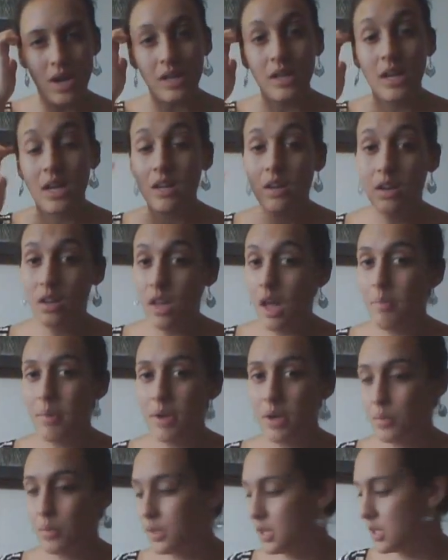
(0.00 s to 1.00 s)
I like it a lot
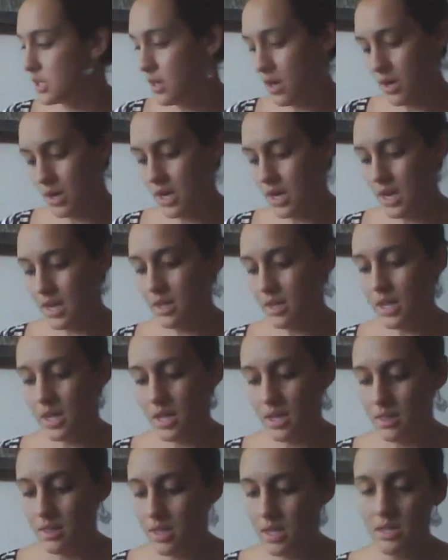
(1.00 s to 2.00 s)
better with the stockinette,
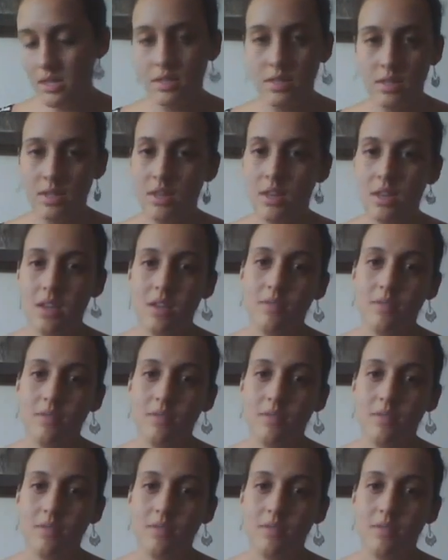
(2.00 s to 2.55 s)
like in these and